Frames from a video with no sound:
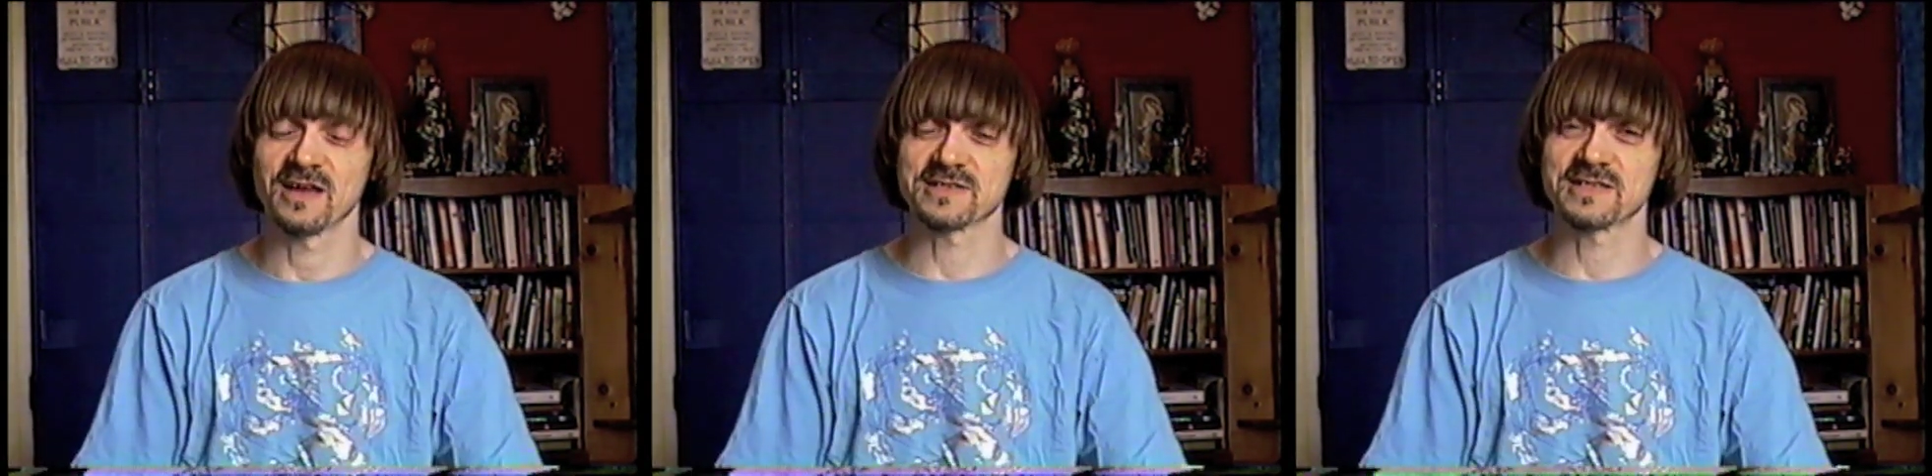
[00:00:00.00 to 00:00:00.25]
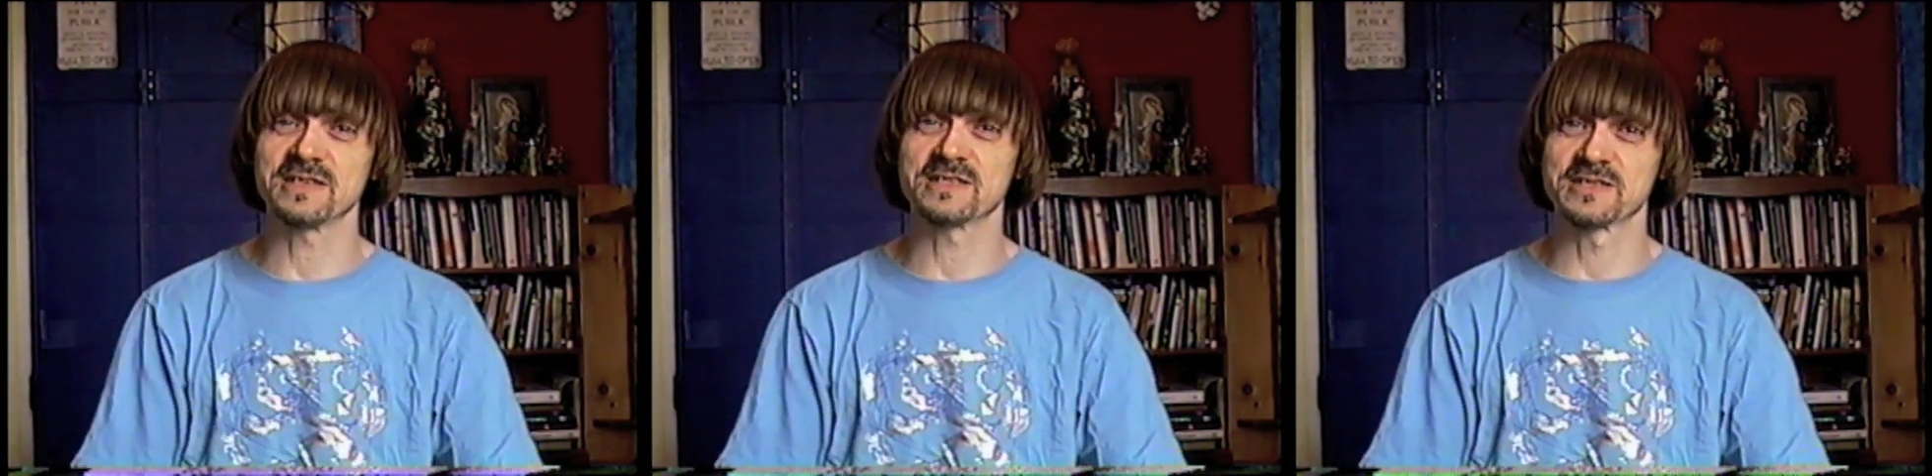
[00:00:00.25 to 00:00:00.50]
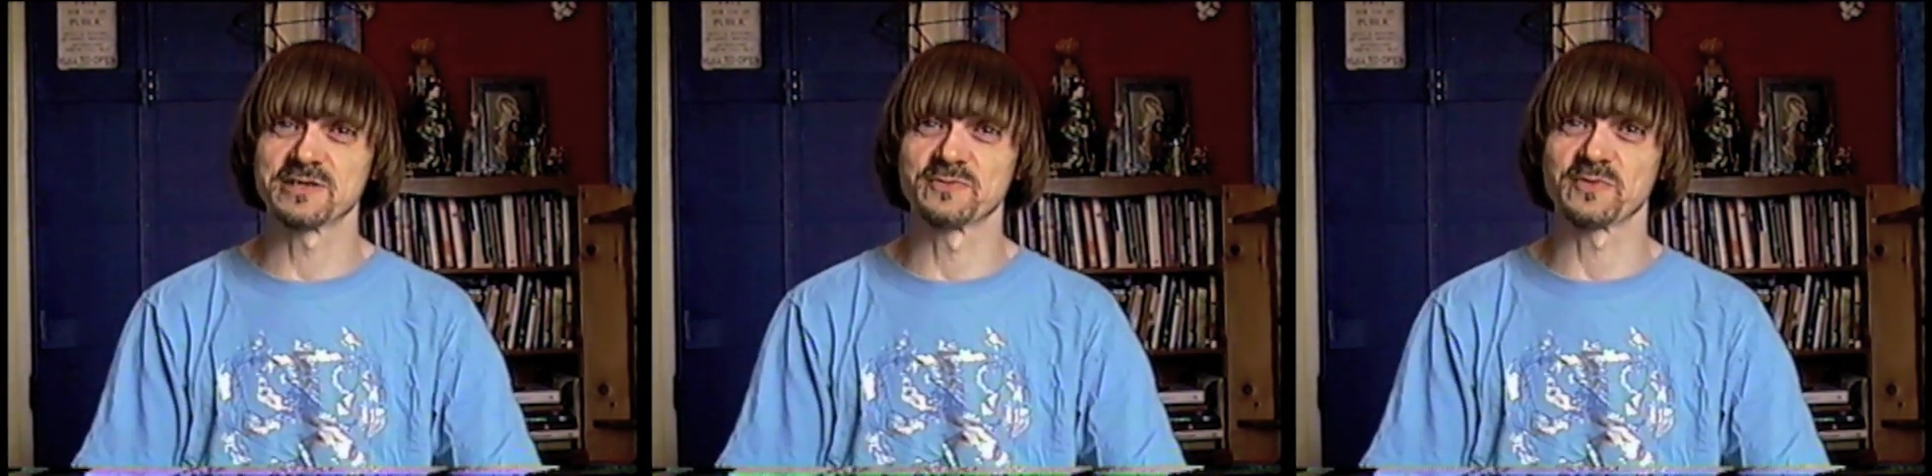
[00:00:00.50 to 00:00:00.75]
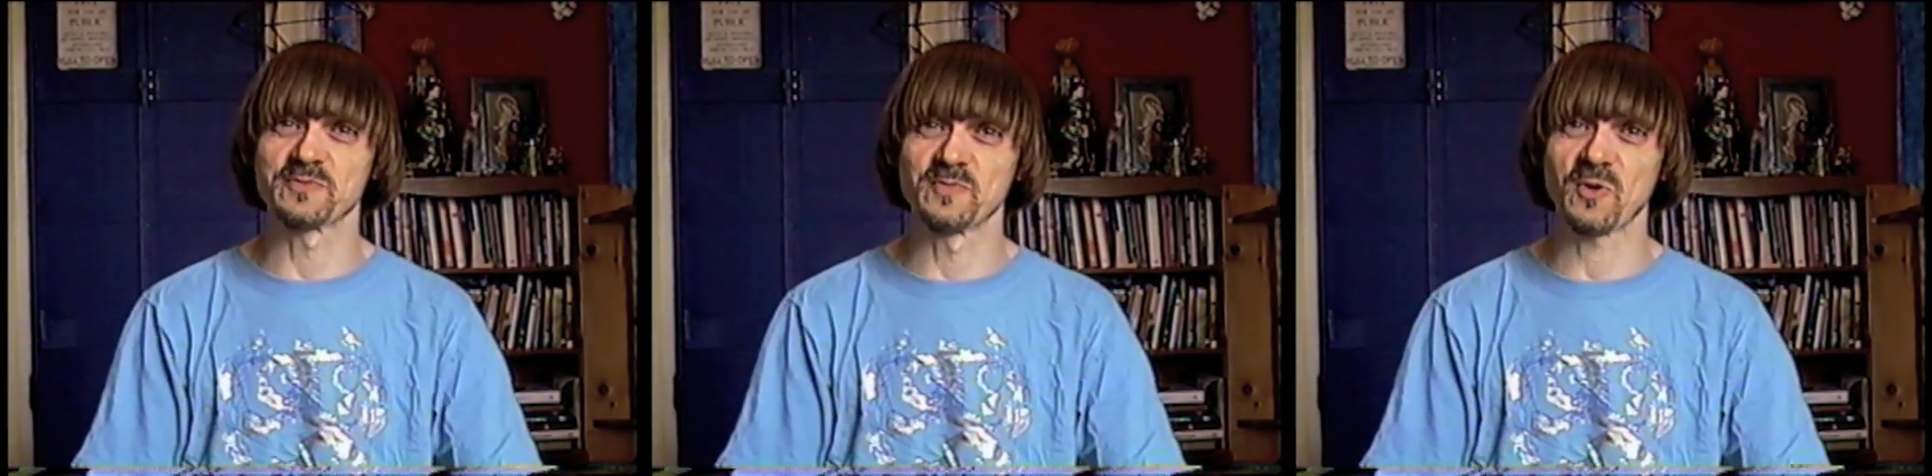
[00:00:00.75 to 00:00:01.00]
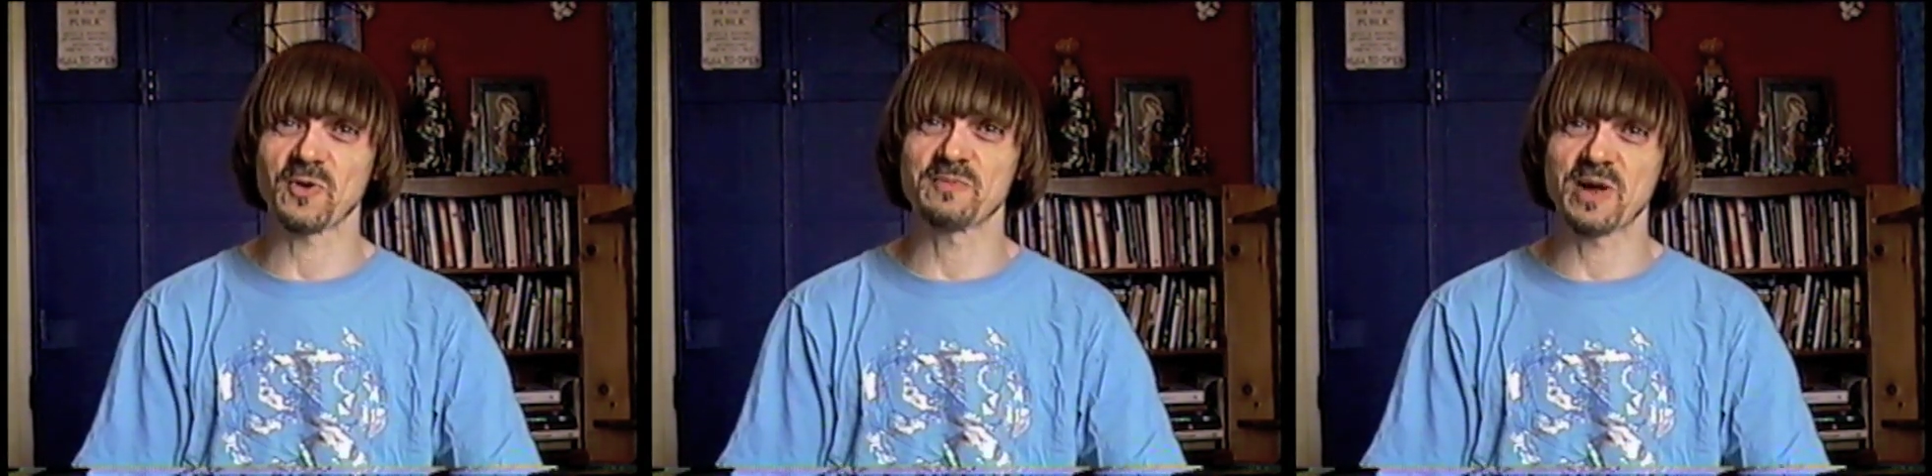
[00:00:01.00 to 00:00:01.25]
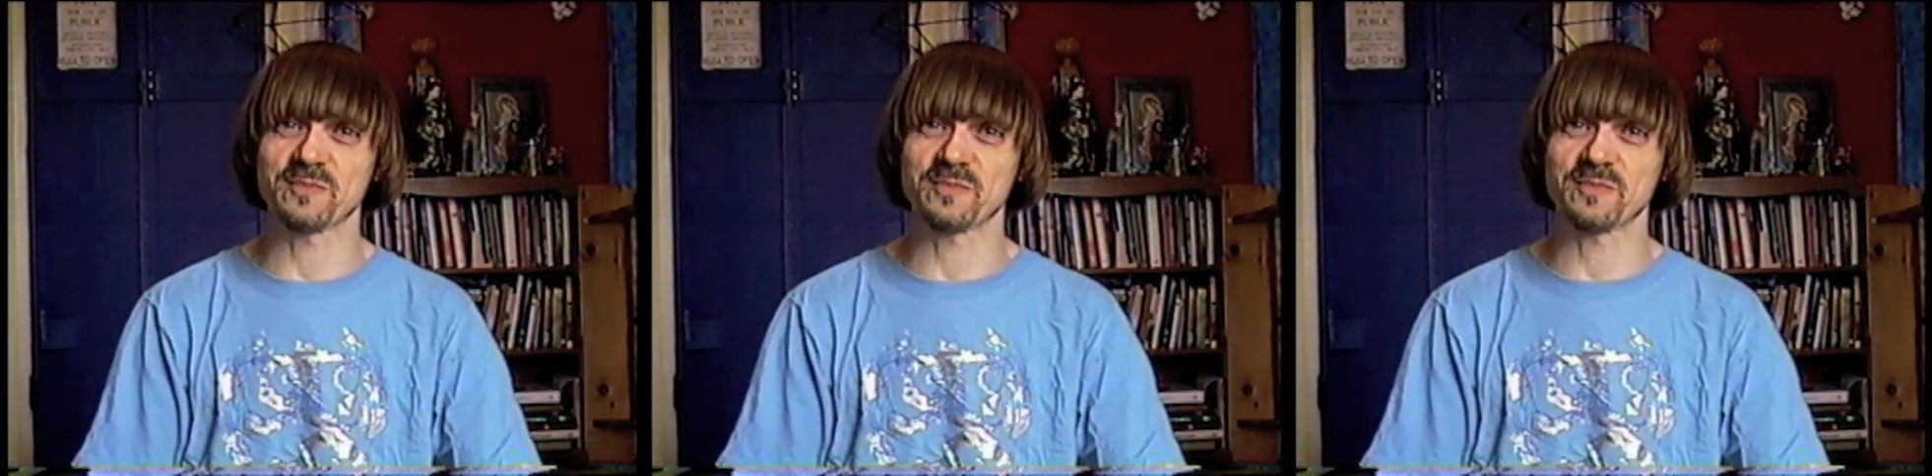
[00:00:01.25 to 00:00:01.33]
I'll see you soon with more